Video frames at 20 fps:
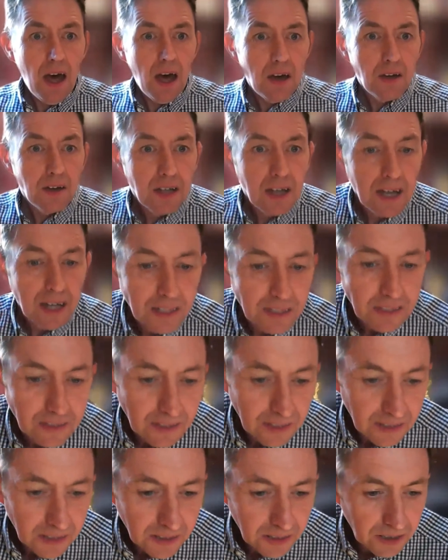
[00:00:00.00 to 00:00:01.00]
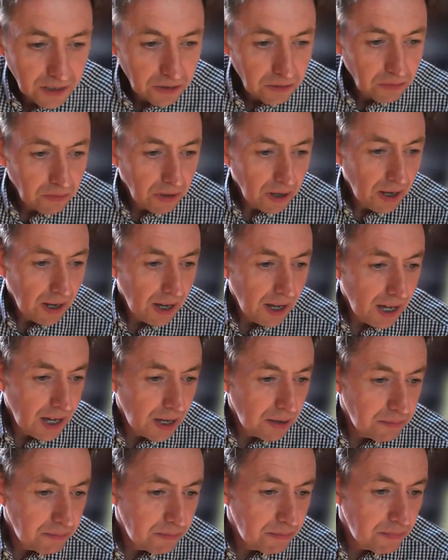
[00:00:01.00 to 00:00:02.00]
Okay, thank you.
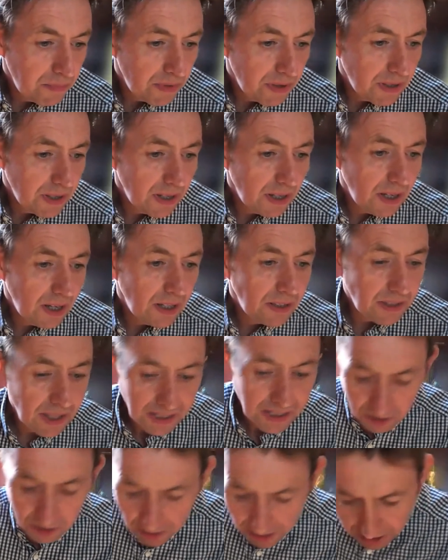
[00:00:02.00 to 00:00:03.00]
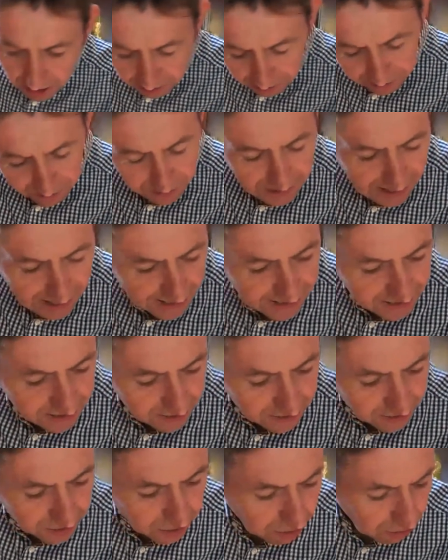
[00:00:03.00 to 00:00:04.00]
And thank you, Harald, for an
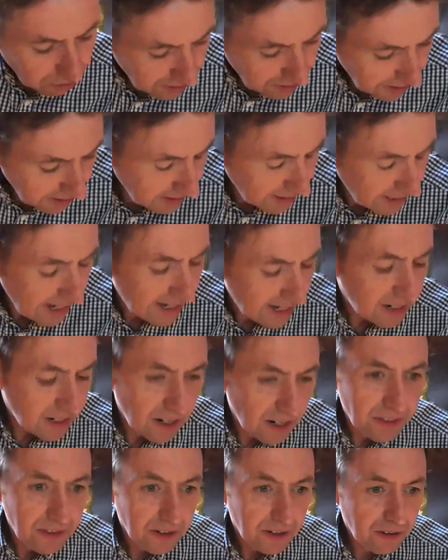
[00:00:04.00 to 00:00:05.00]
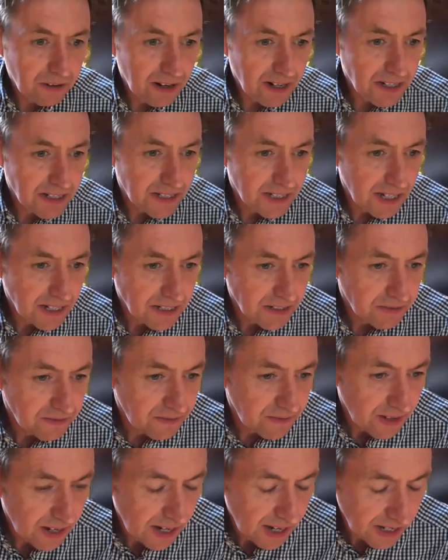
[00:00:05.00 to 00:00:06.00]
excellent talk, and again, another great set of
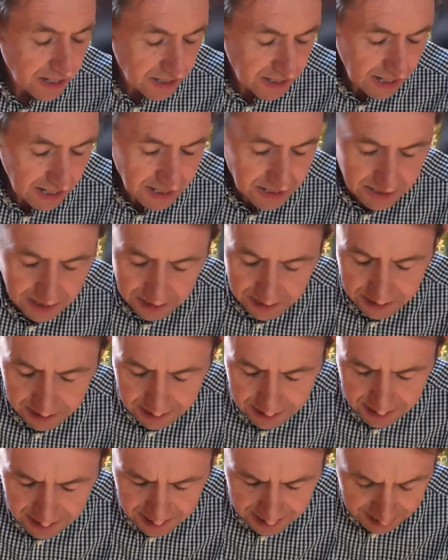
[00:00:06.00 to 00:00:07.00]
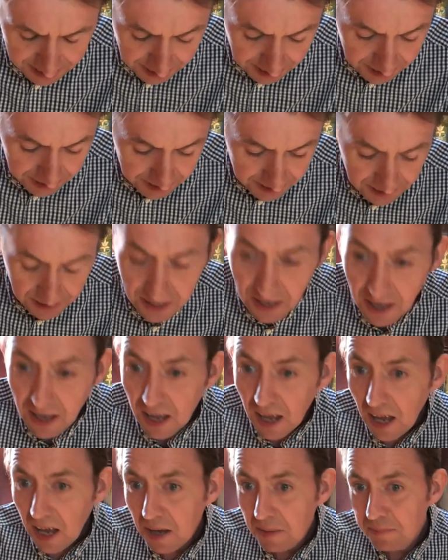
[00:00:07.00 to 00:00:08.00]
data to discuss.
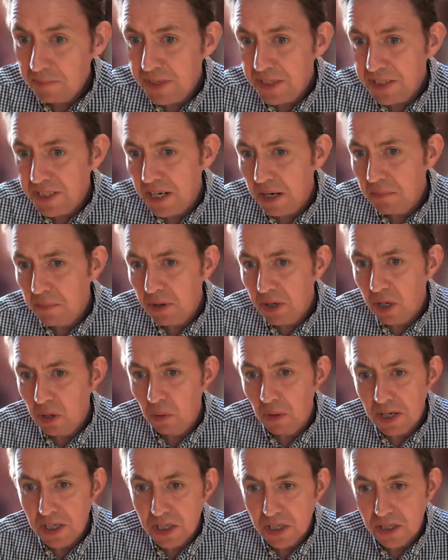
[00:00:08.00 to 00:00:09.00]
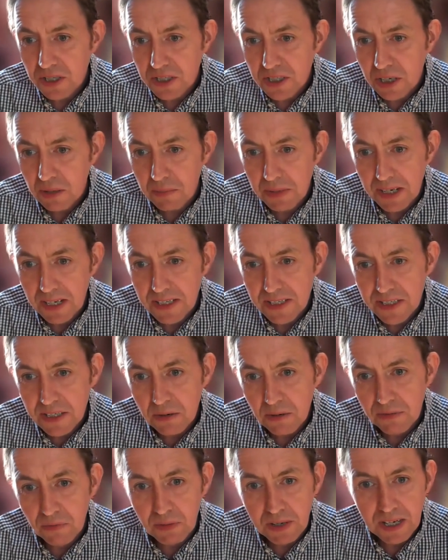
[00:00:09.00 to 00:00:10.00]
There's a number of questions coming in,
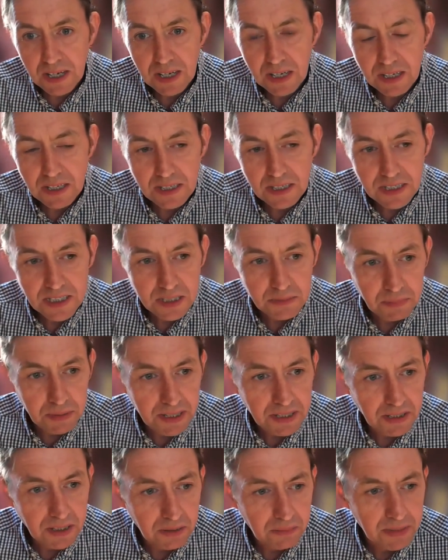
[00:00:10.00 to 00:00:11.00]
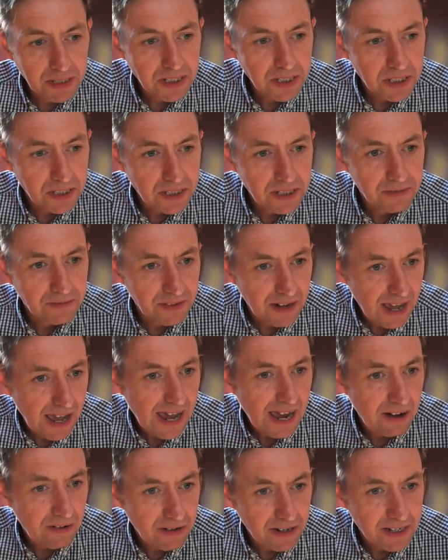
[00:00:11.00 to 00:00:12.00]
so if we split them into different
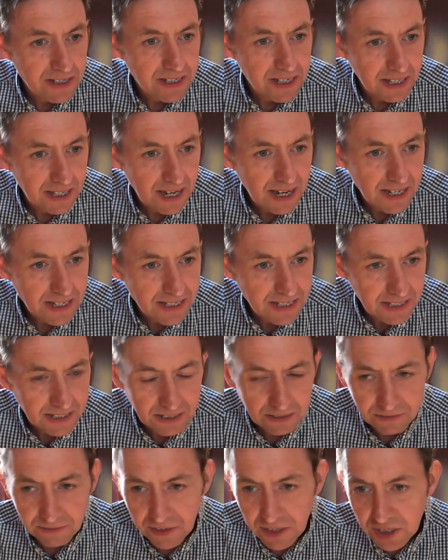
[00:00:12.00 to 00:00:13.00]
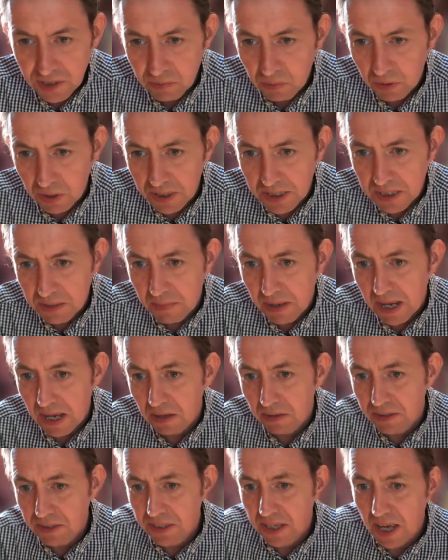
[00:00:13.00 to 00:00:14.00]
areas, I guess, and the first one is
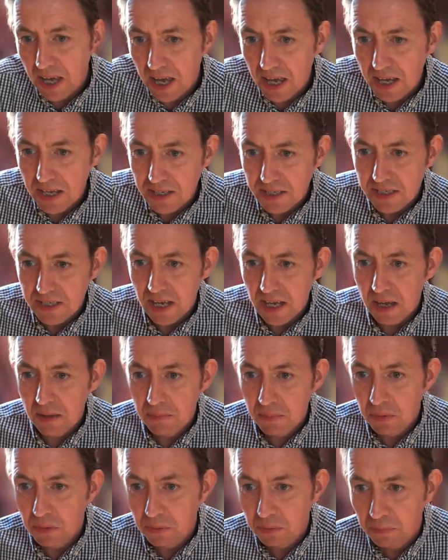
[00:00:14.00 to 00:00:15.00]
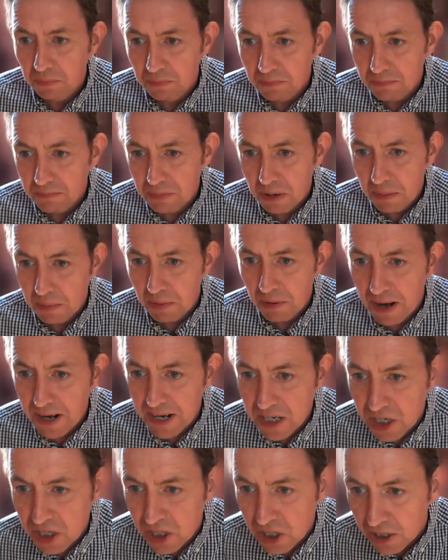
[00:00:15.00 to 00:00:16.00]
about sample
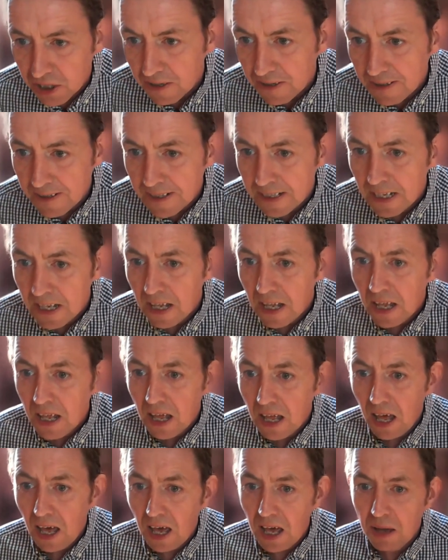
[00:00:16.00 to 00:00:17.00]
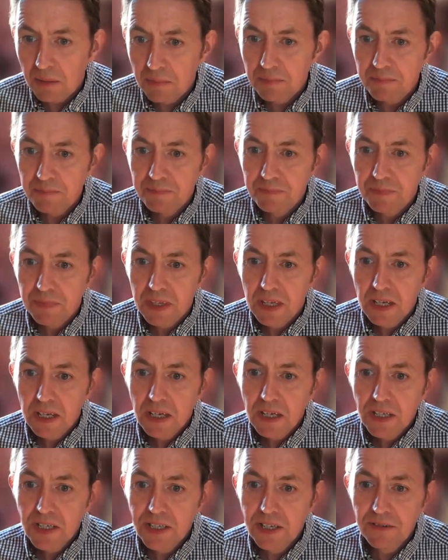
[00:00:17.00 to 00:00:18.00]
preparation.
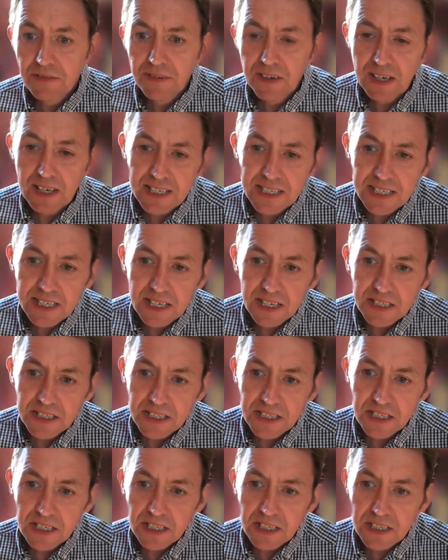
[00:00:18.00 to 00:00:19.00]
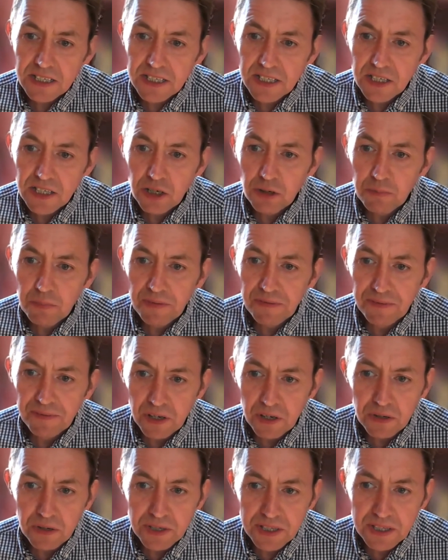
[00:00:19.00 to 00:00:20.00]
So for Alicia, did you
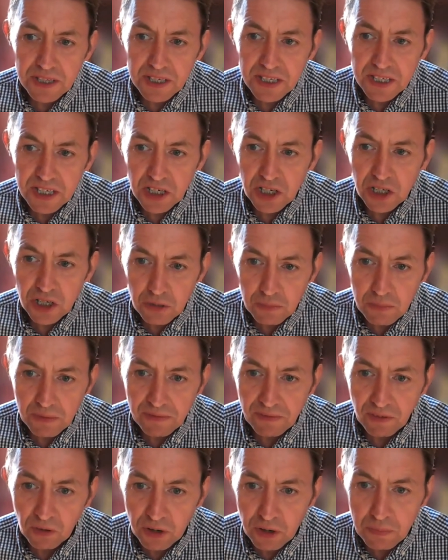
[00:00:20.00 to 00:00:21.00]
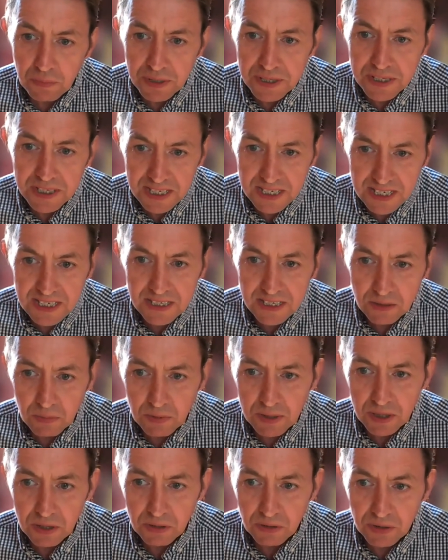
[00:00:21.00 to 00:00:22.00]
perfuse the tissue before you proceeded
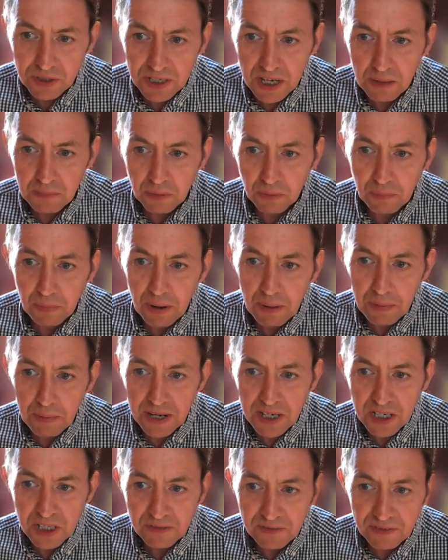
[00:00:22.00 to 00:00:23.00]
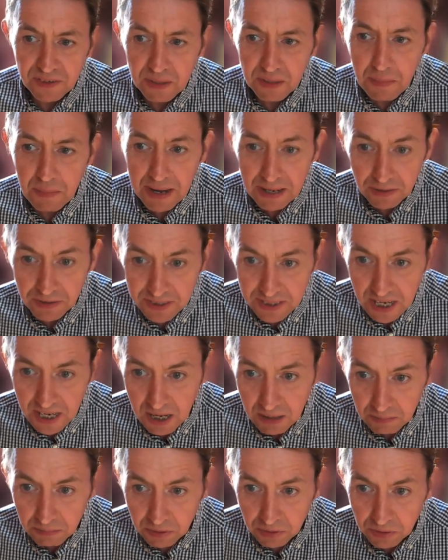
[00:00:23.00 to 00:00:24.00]
with your sample preparation for the mouse
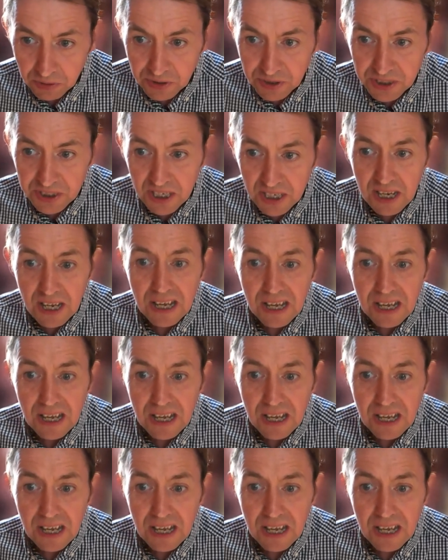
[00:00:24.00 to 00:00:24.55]
samples?